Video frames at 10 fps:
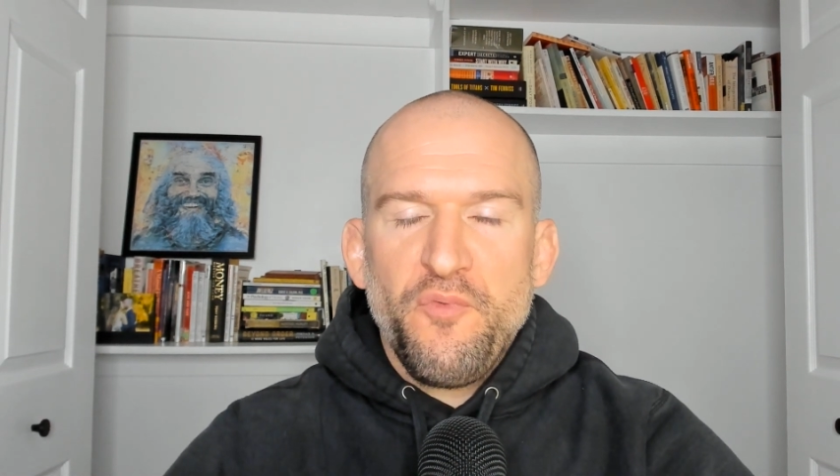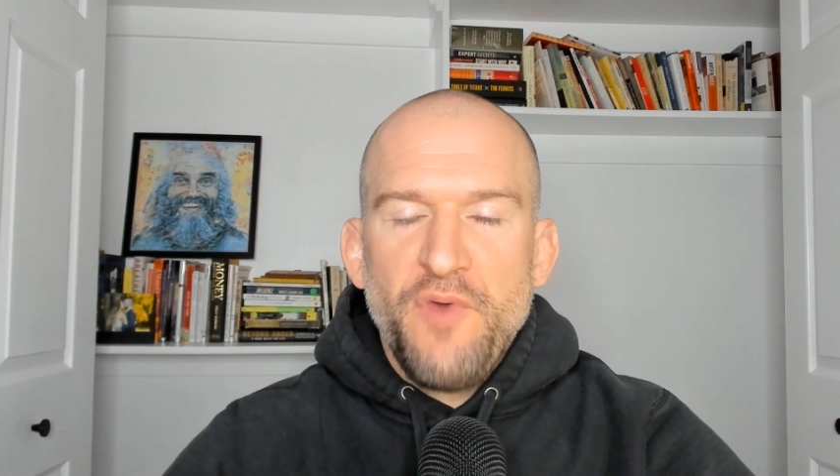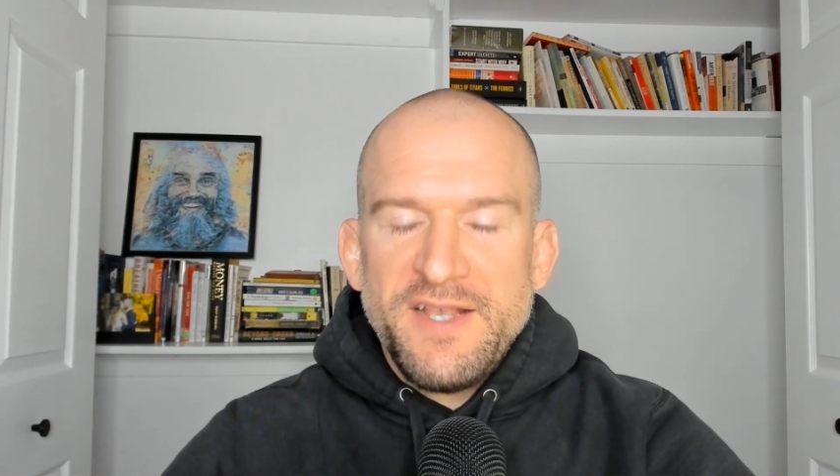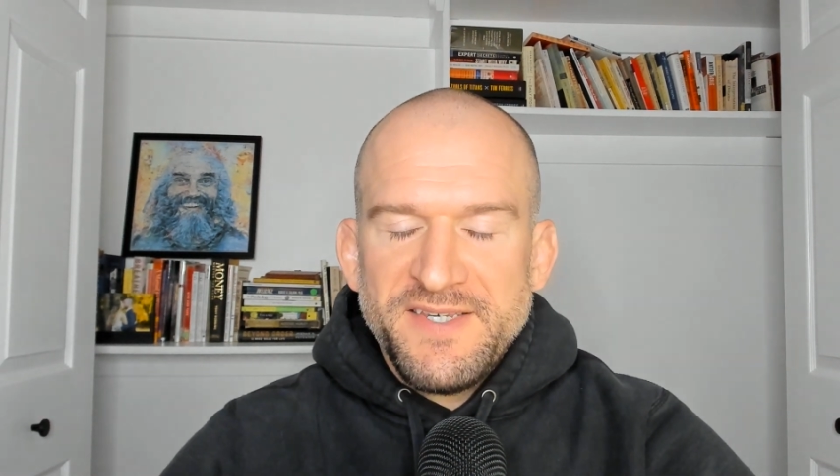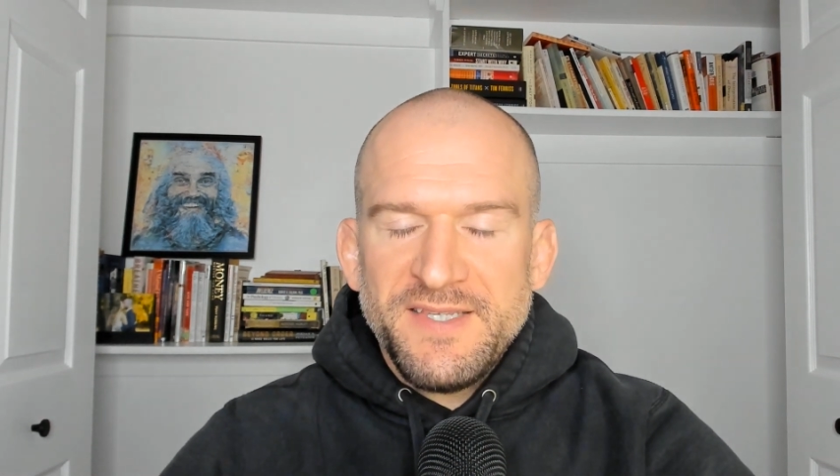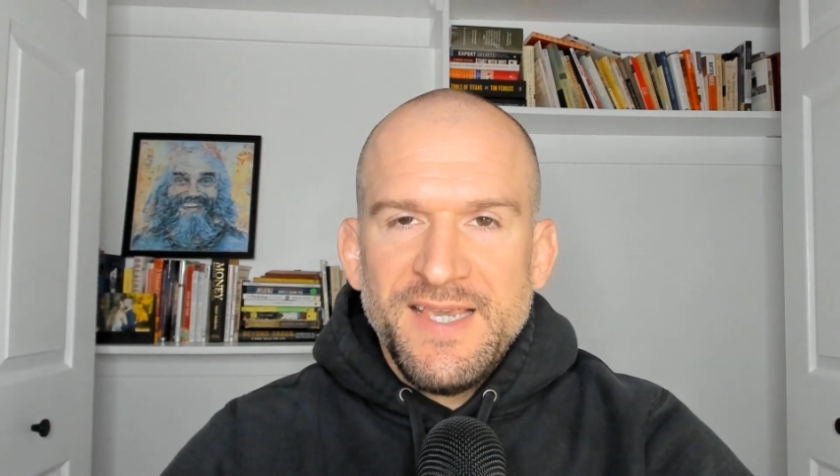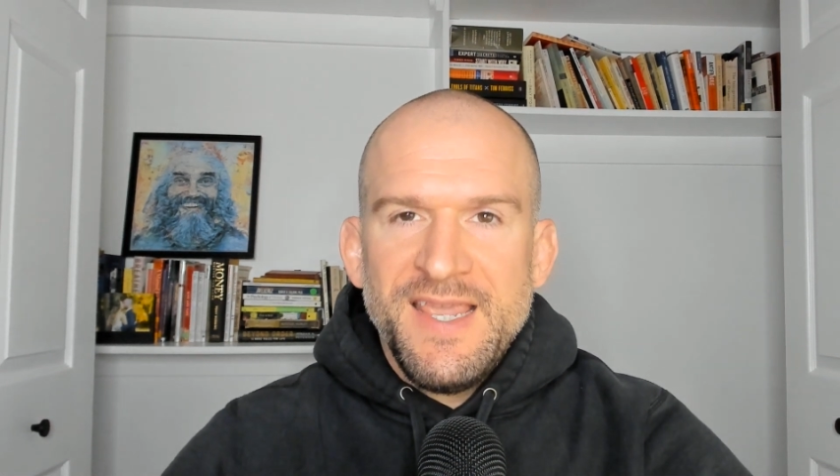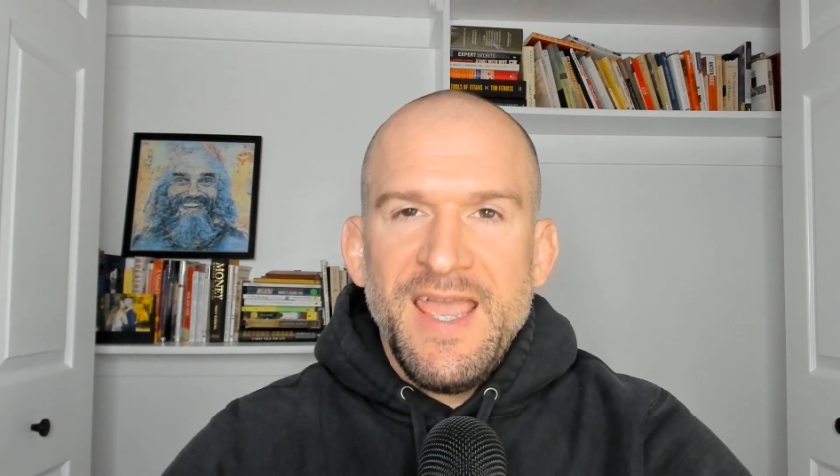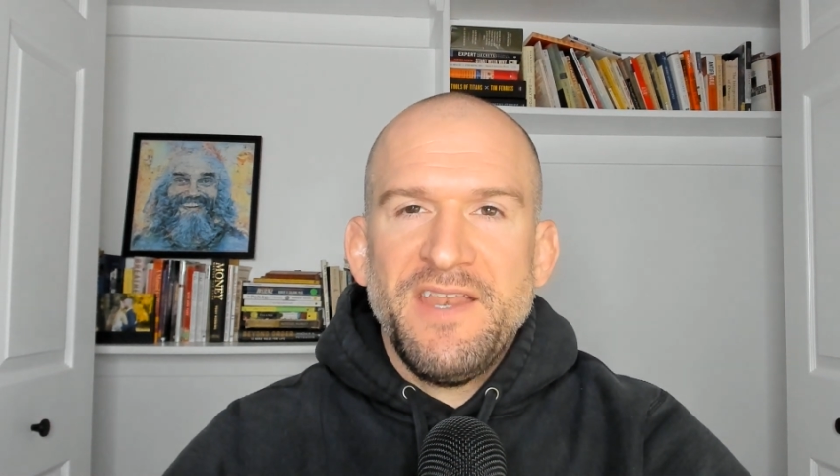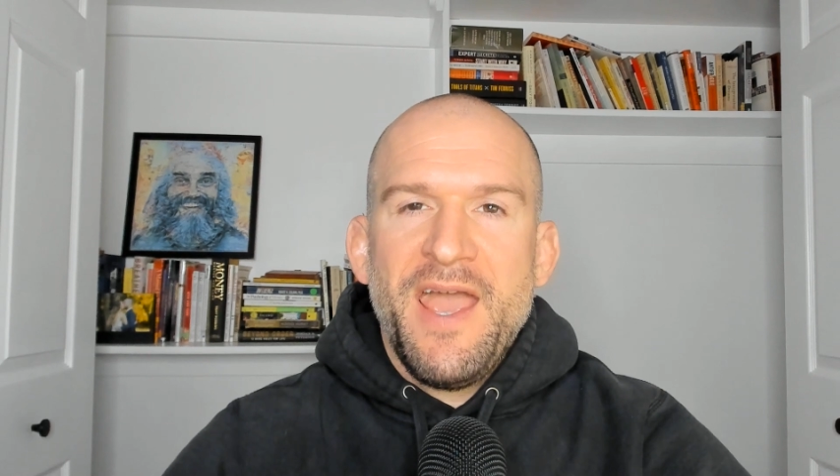
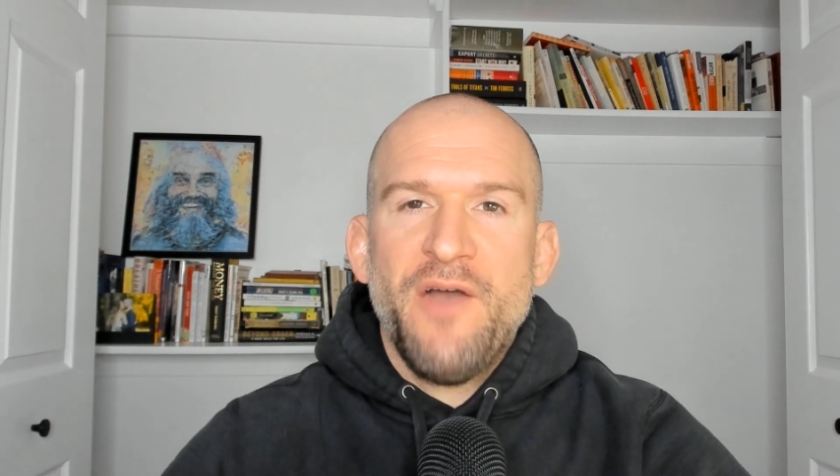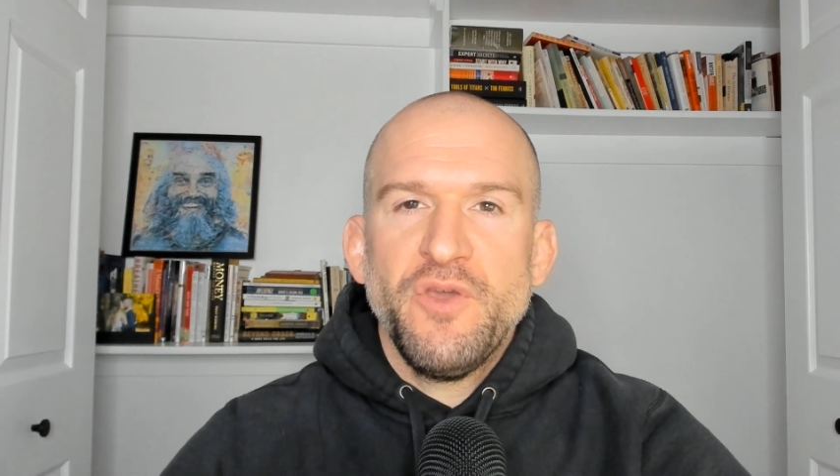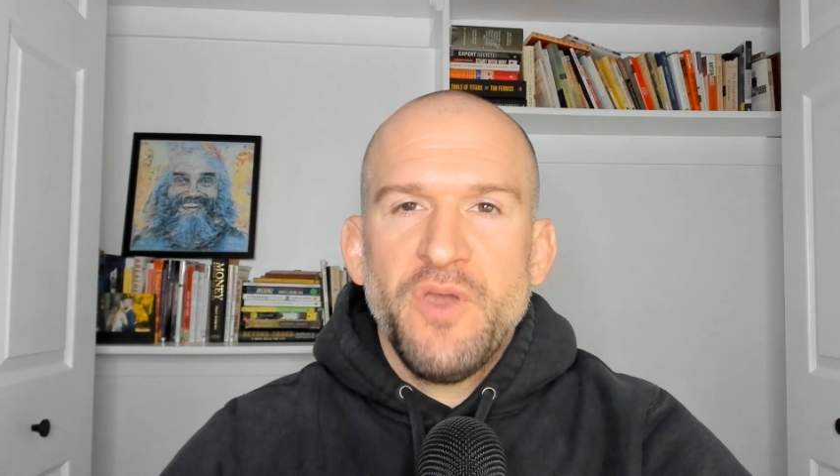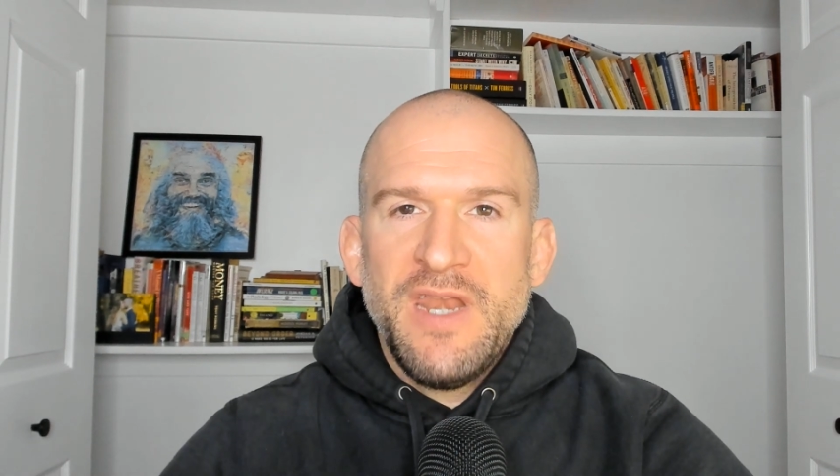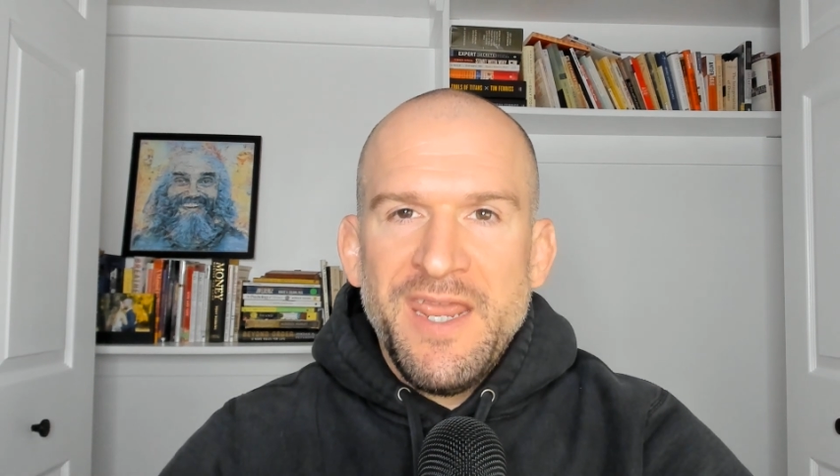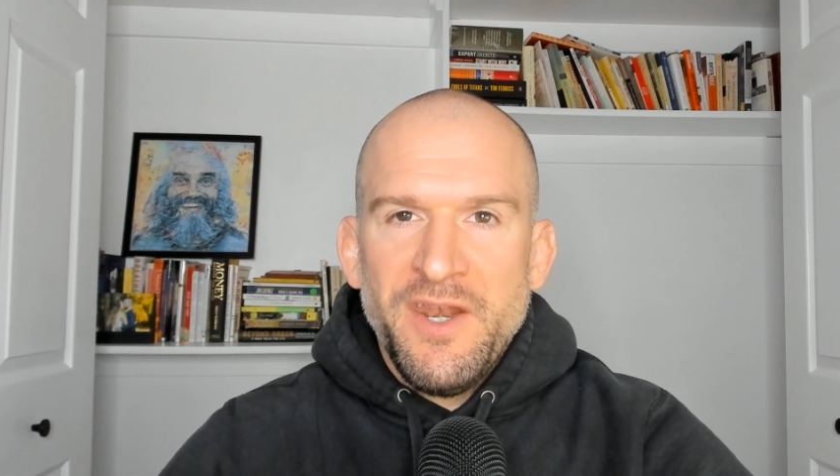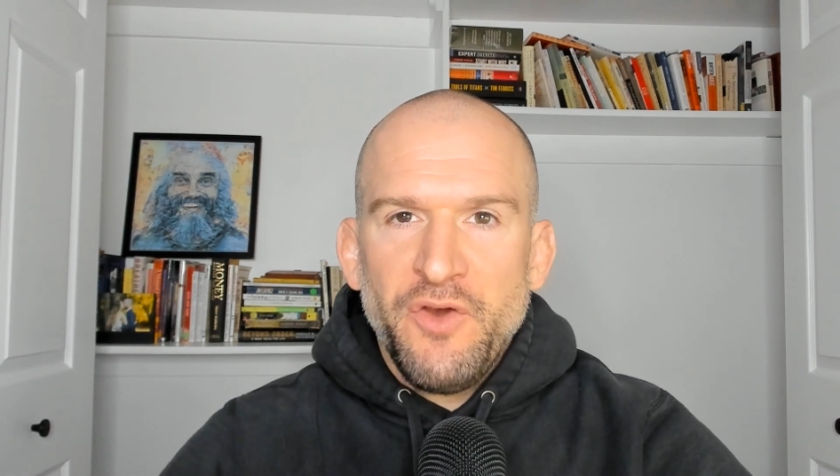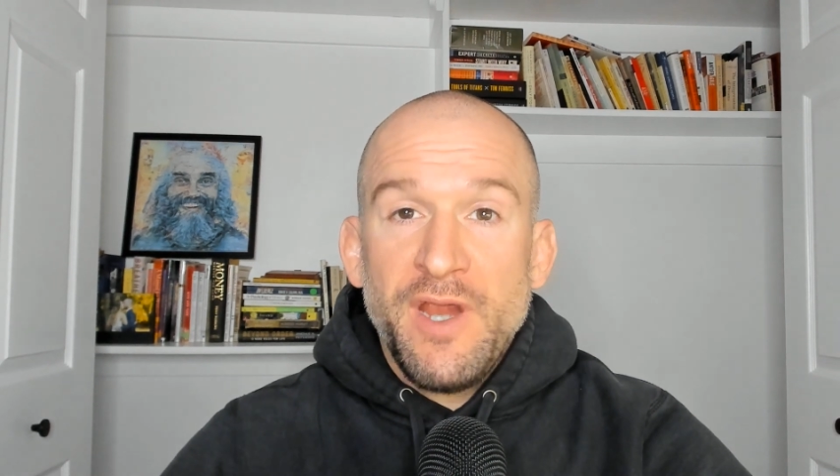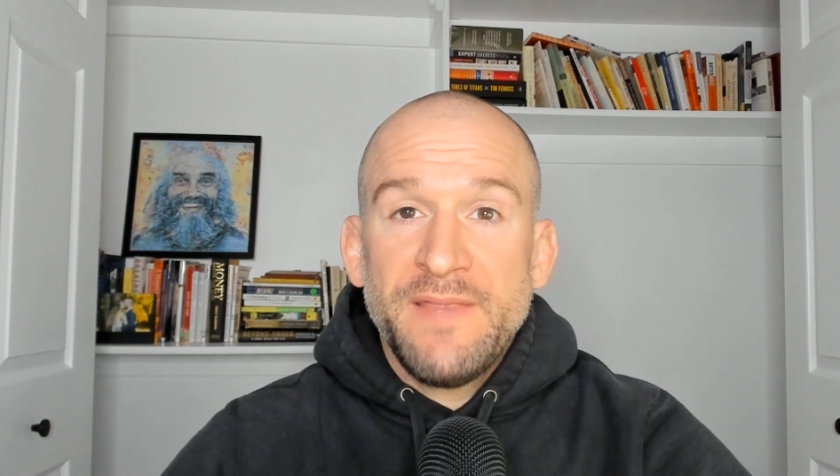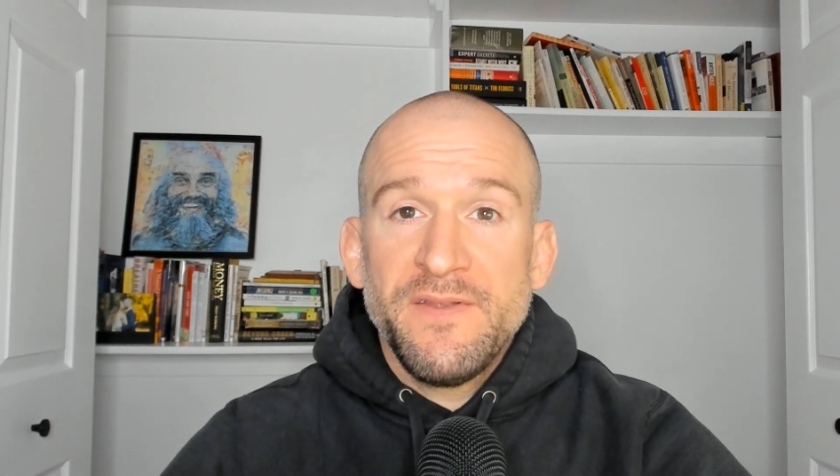wrestling and how you can
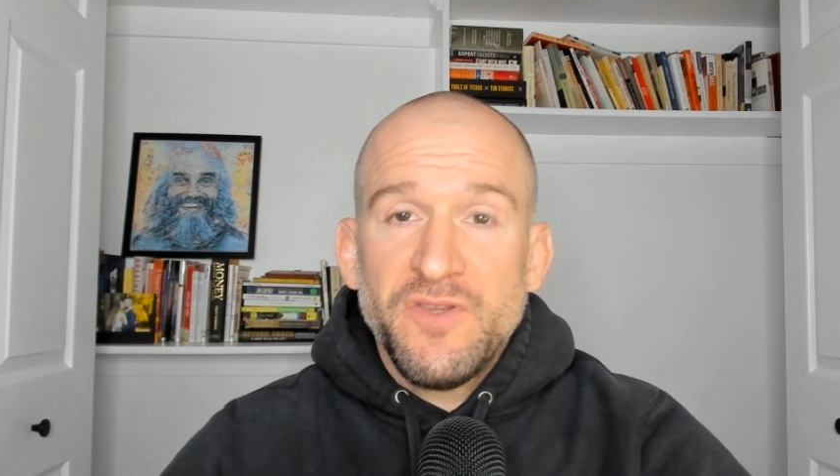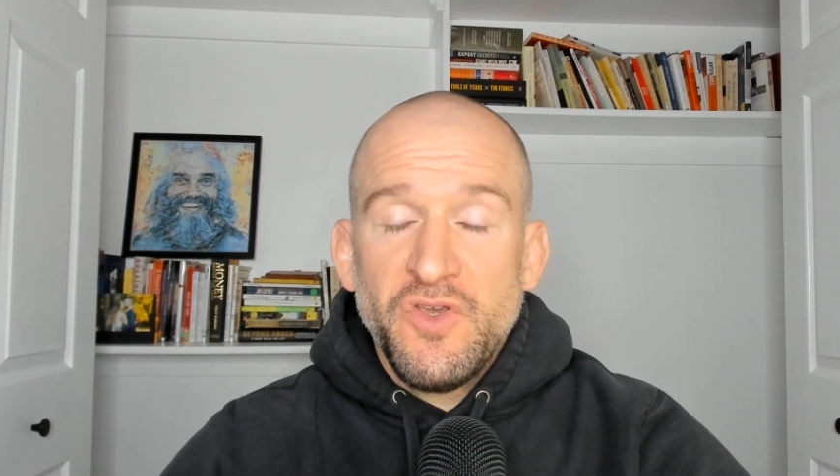integrate the